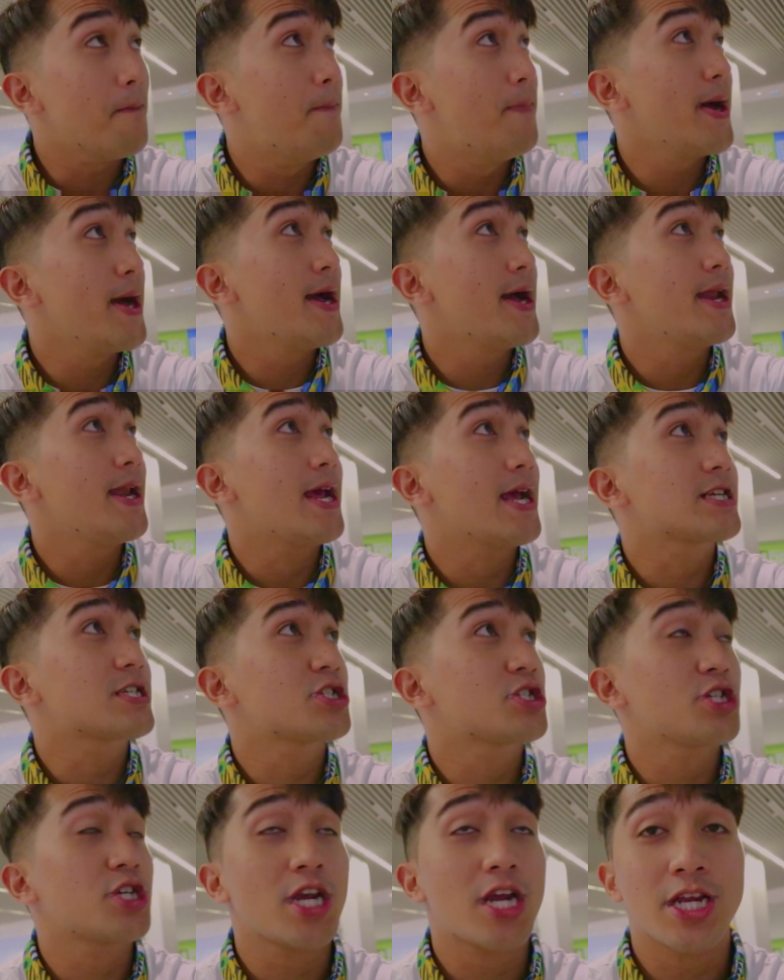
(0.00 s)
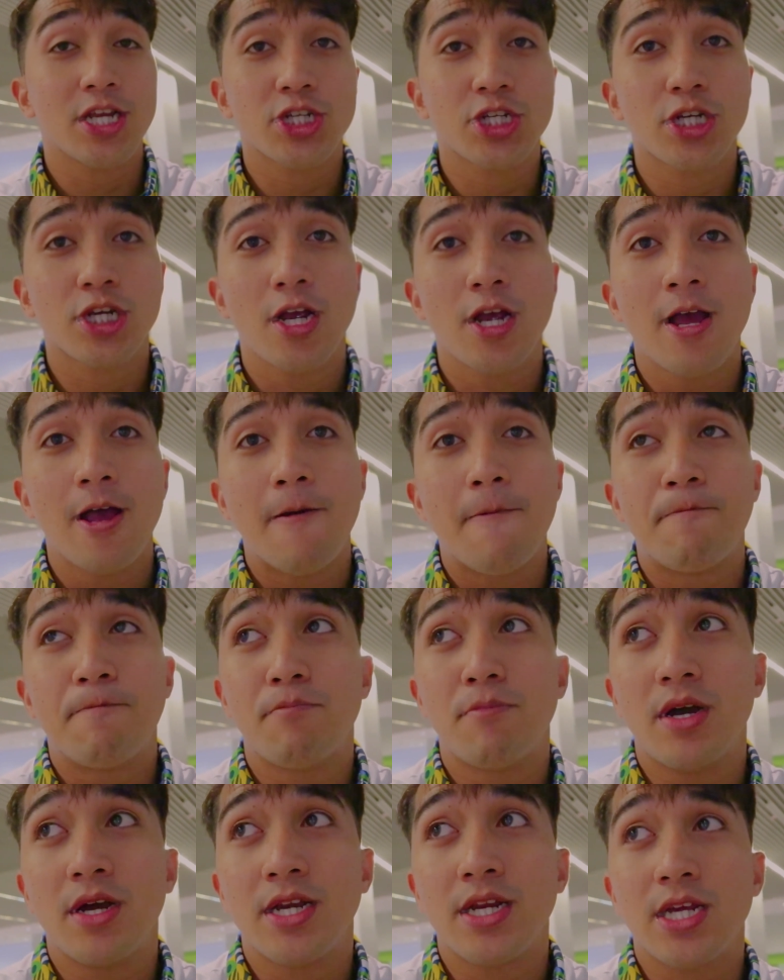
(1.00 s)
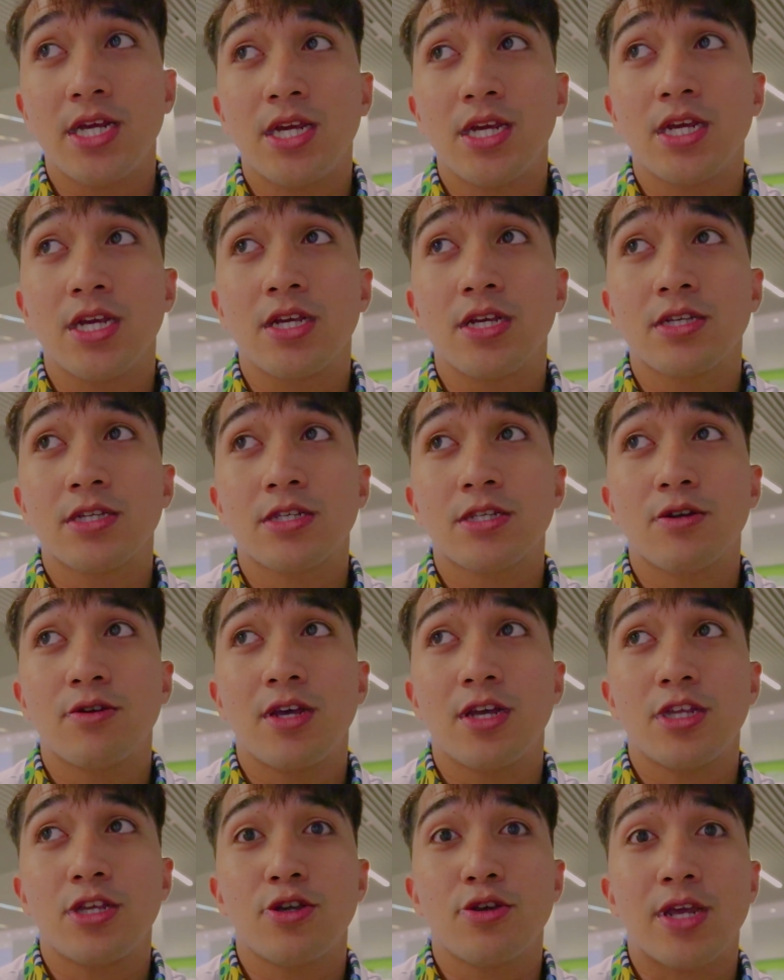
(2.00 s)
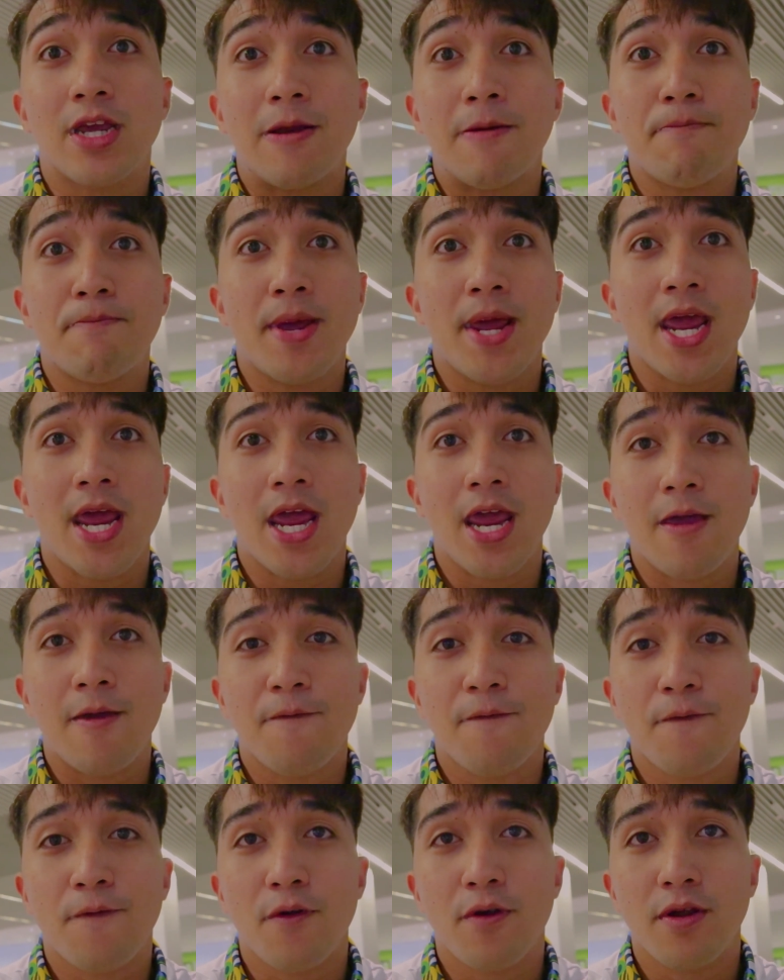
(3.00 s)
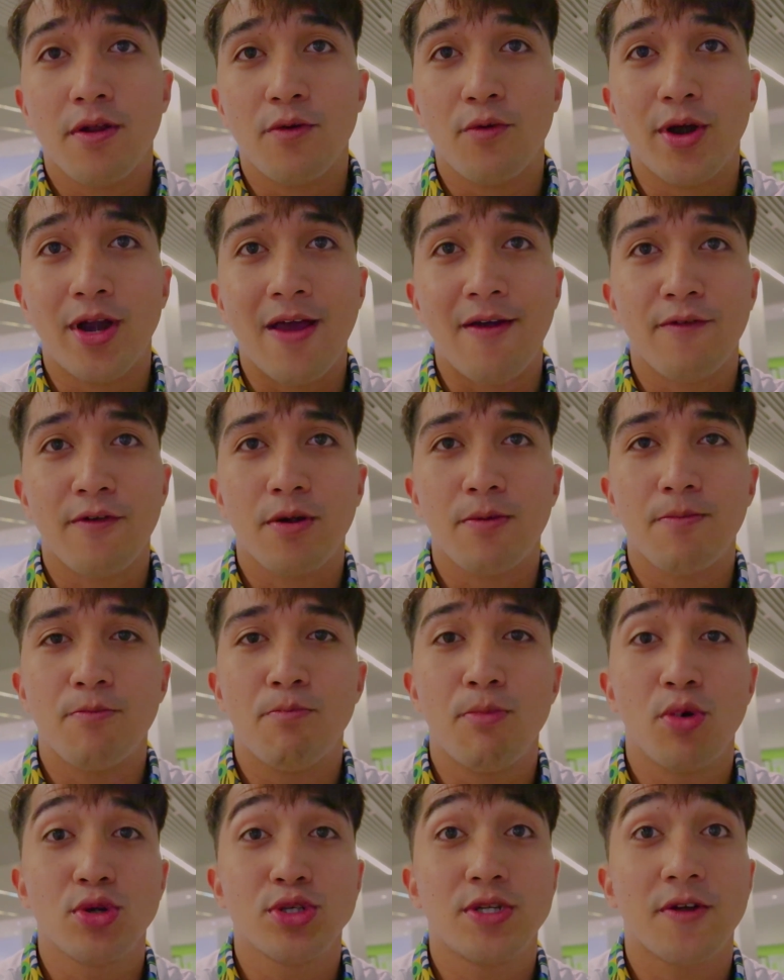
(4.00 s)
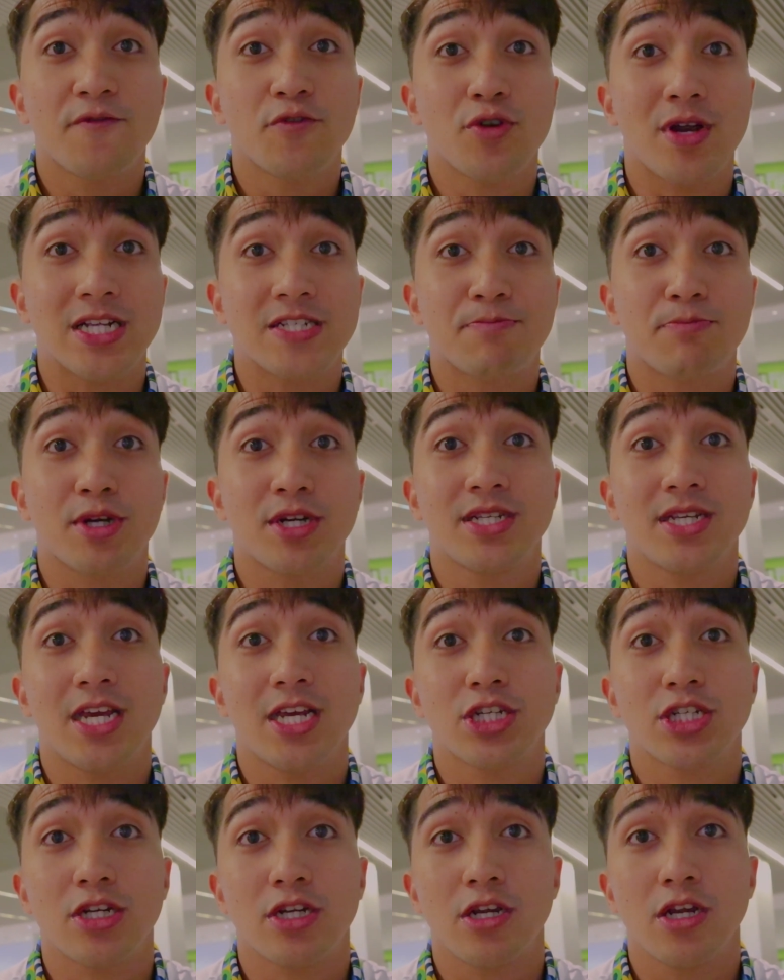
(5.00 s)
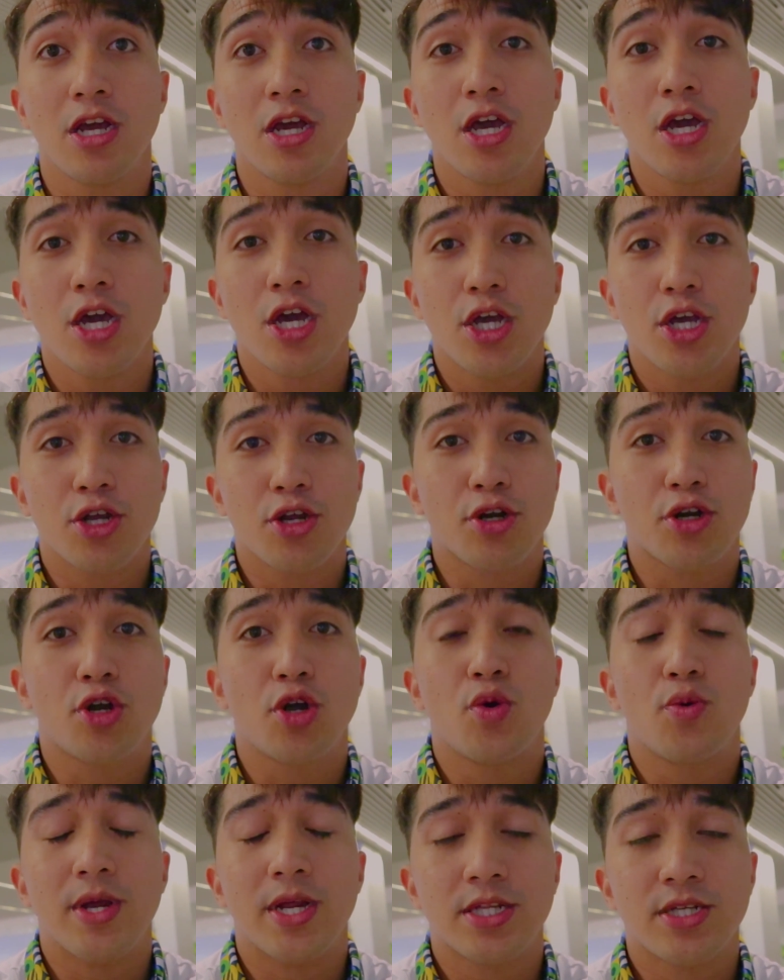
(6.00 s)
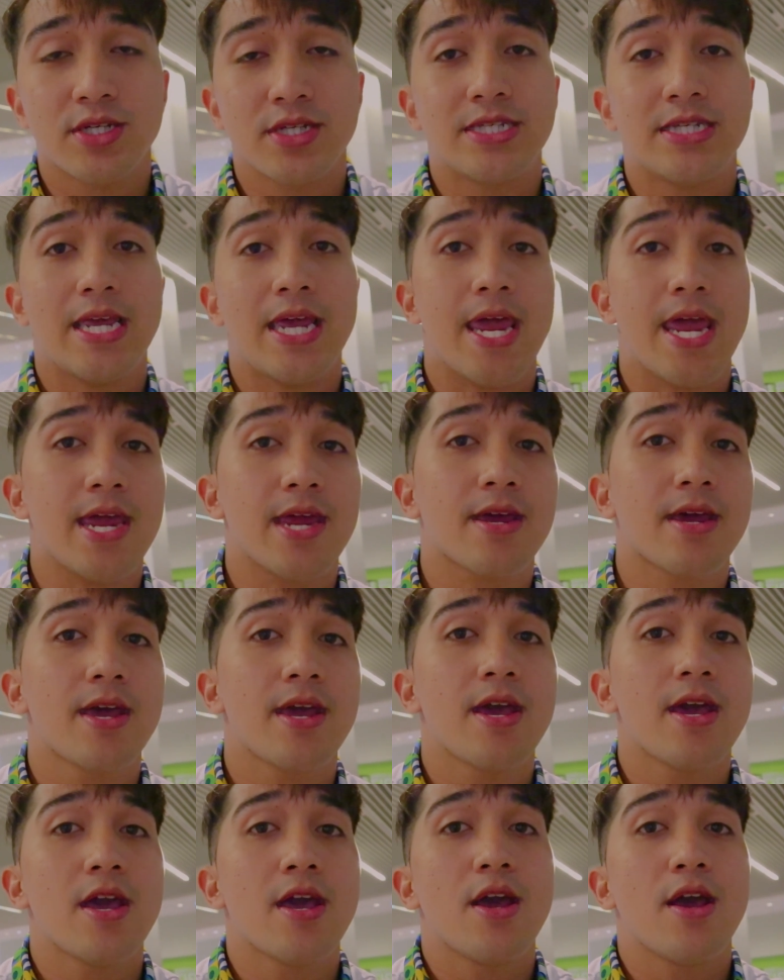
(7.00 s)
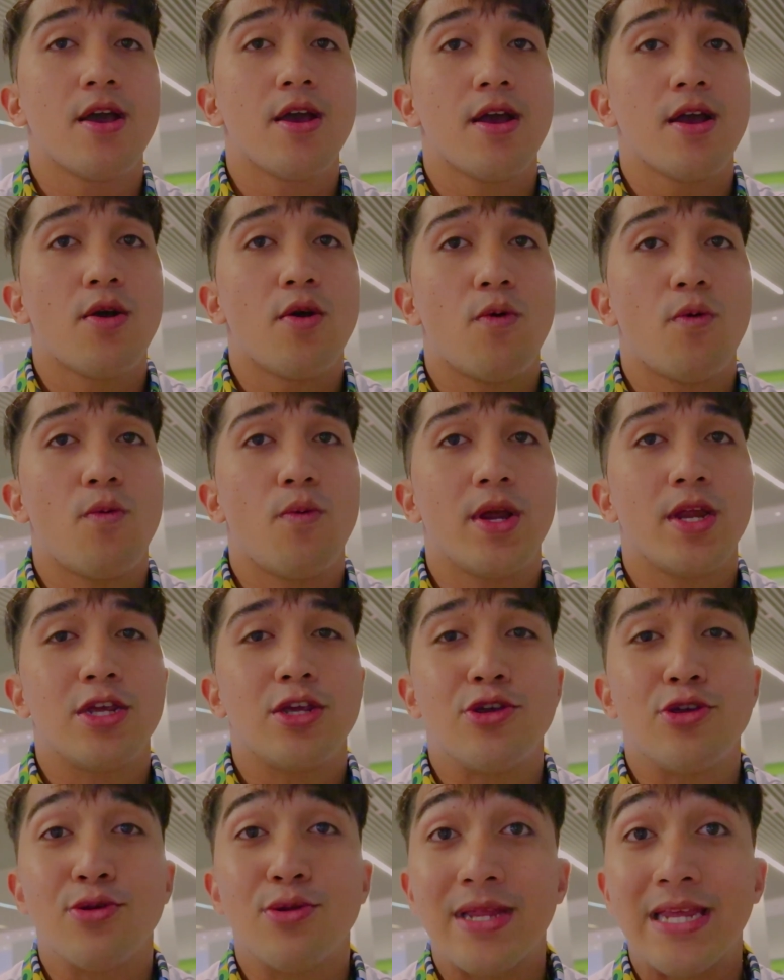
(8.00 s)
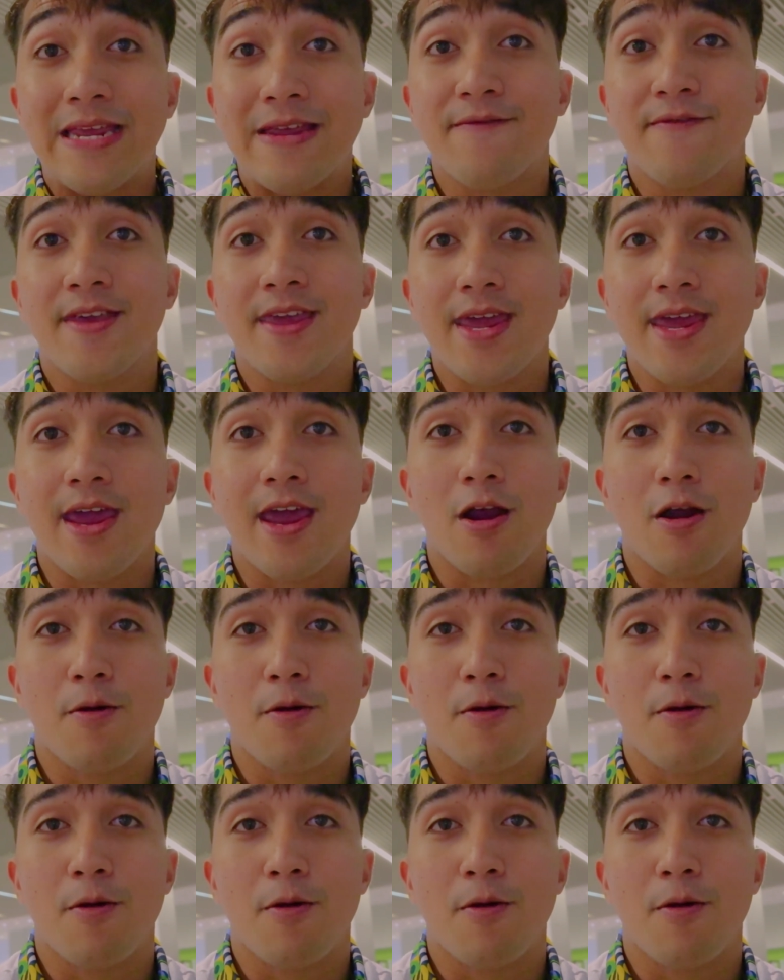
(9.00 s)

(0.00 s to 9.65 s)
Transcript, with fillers: but exchange money so that you can pay for whatever mode of transportation you're going to take when you leave the